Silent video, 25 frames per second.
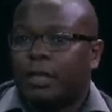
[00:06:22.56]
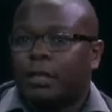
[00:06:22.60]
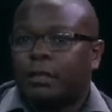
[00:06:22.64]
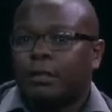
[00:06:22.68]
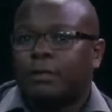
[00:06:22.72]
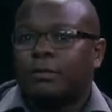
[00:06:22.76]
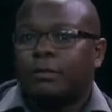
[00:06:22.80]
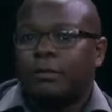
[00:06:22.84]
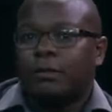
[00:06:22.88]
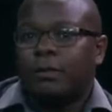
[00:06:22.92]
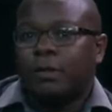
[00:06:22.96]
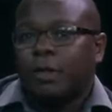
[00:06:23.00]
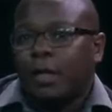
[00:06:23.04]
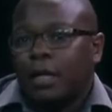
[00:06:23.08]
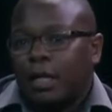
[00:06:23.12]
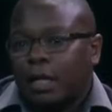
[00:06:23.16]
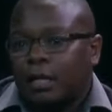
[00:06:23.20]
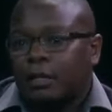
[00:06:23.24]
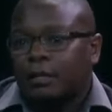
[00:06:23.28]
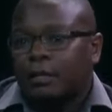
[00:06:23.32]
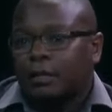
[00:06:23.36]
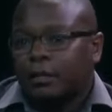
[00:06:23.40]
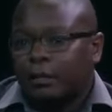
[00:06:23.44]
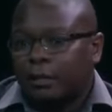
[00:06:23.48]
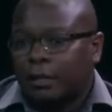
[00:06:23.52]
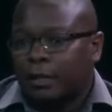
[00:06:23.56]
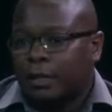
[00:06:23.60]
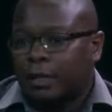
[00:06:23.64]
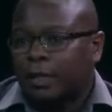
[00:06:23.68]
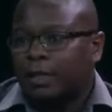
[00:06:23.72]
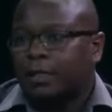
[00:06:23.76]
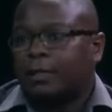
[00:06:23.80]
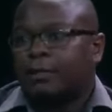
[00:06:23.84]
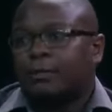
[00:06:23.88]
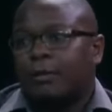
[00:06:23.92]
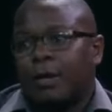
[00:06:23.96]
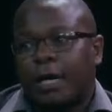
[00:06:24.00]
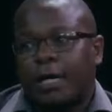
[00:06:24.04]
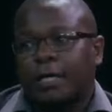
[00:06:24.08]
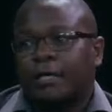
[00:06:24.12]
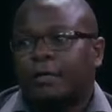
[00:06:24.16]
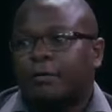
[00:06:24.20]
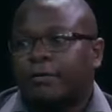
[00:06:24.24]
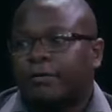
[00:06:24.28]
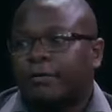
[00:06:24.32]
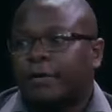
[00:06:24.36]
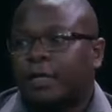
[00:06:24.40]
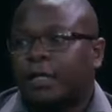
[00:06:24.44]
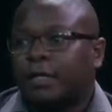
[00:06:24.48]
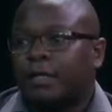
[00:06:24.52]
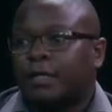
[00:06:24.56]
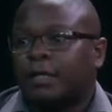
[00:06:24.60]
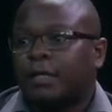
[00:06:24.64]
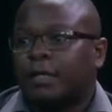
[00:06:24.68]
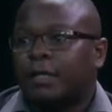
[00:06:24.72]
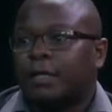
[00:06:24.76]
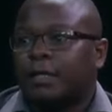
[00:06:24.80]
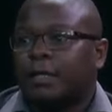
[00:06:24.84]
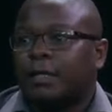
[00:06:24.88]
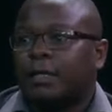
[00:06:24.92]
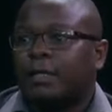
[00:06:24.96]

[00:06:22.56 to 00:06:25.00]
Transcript: So that's one of the